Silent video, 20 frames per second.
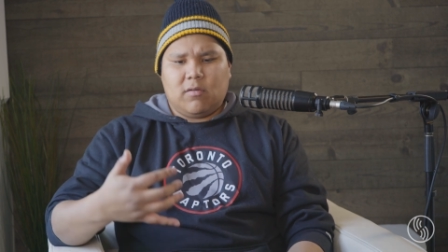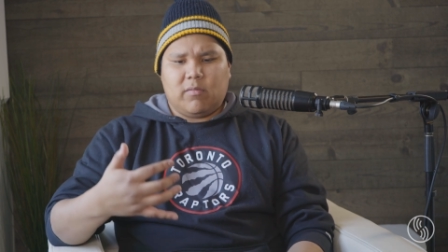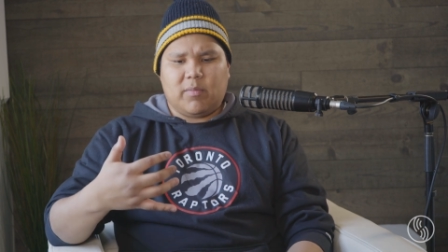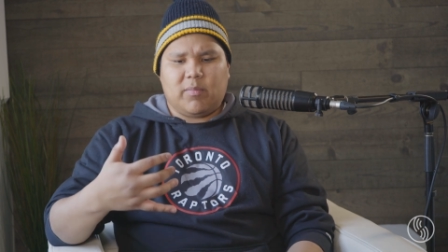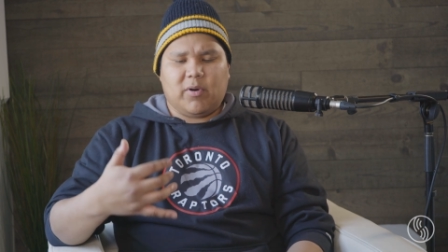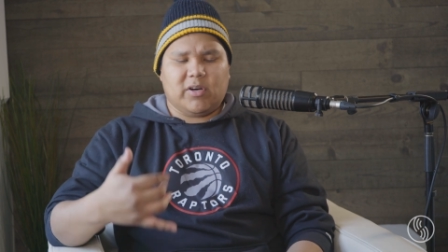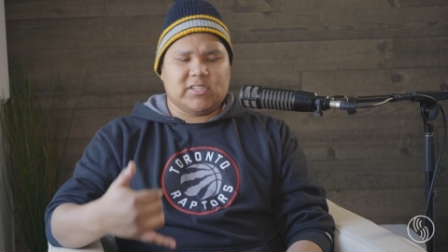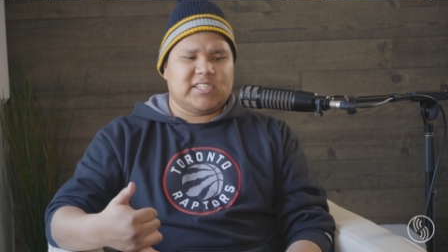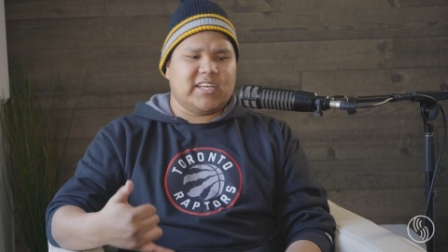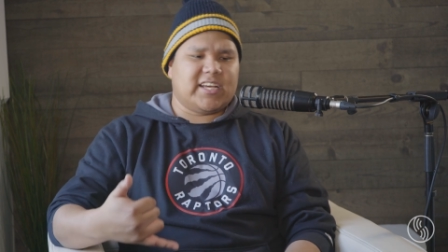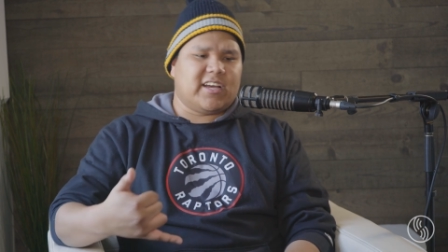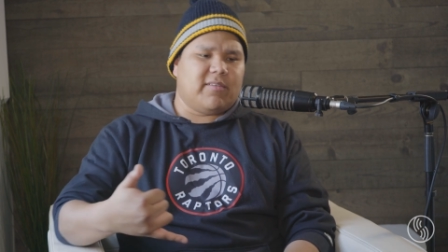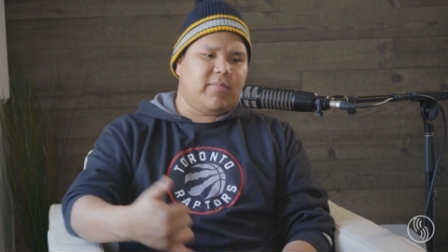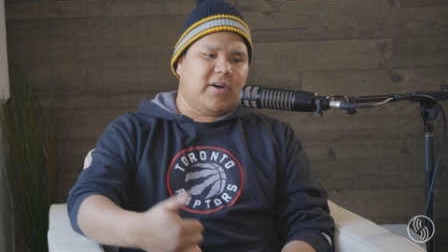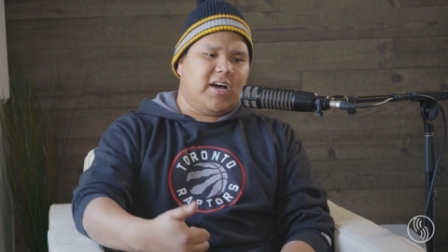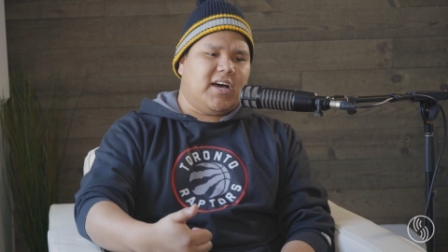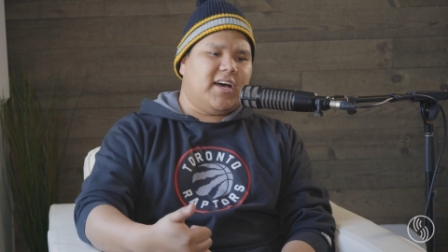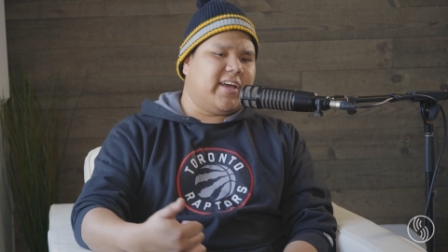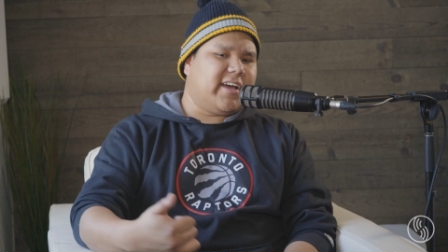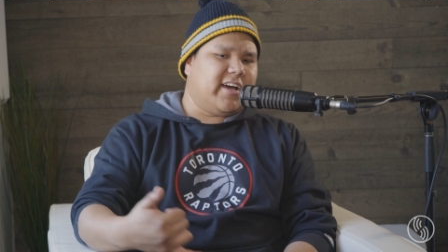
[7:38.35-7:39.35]
we both said
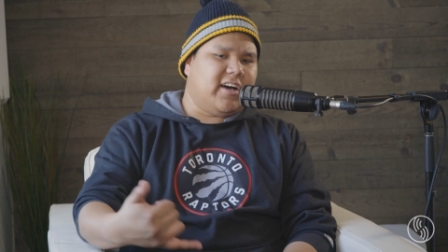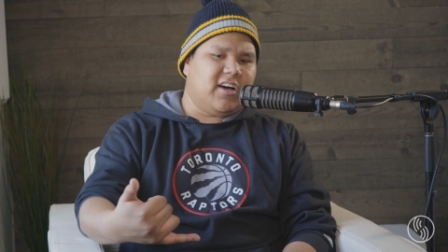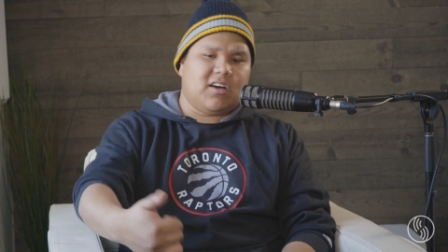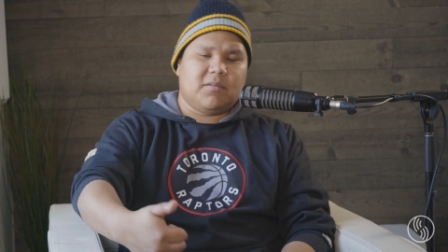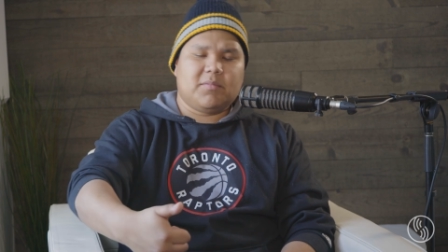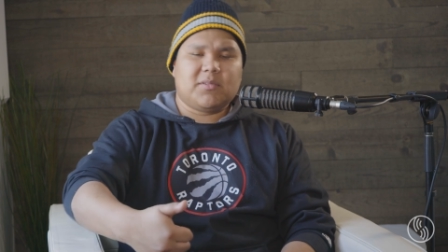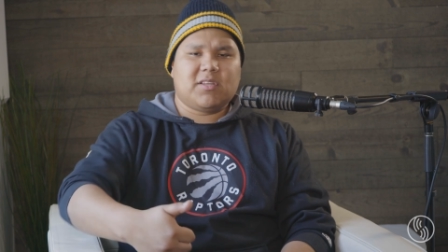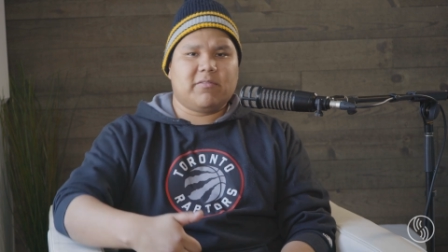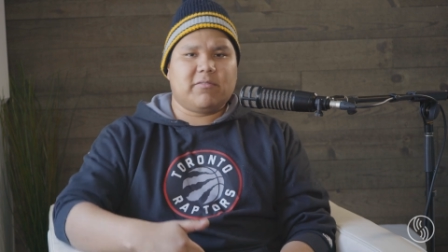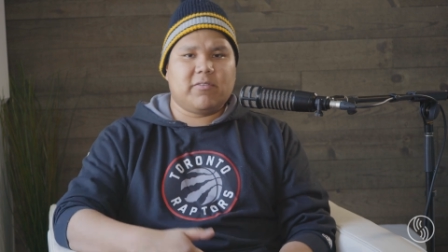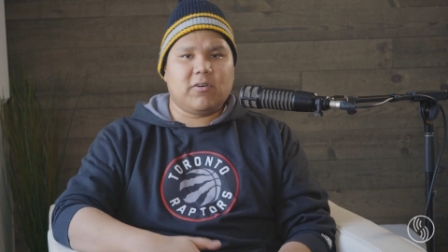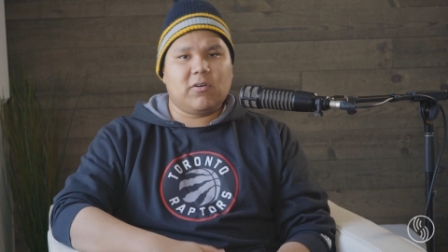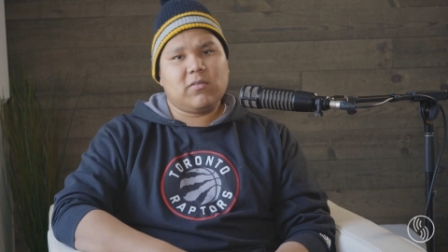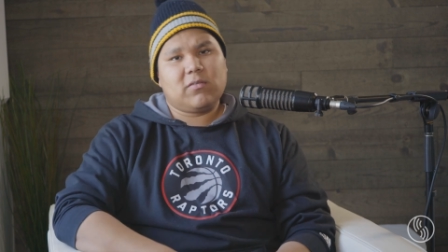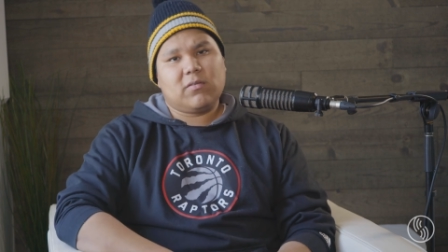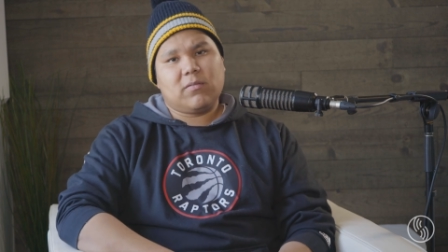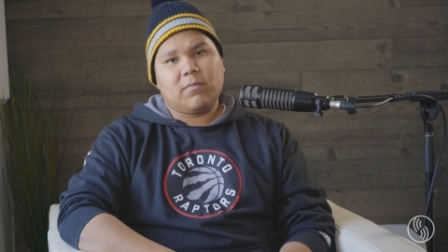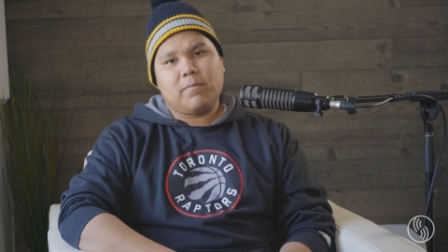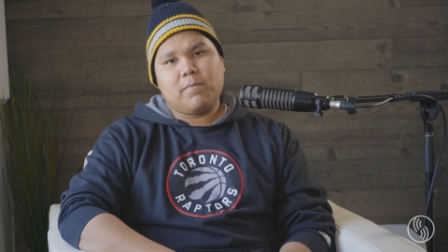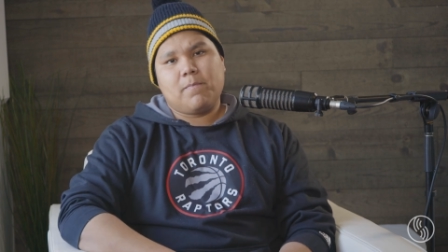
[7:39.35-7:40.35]
goodbye, hung up the
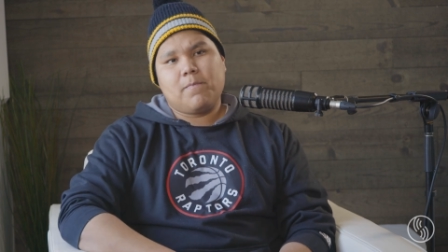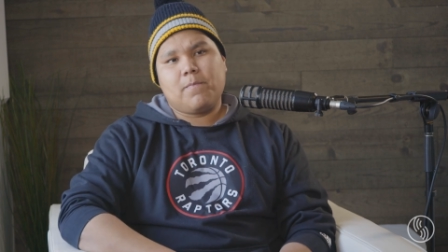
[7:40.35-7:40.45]
phone.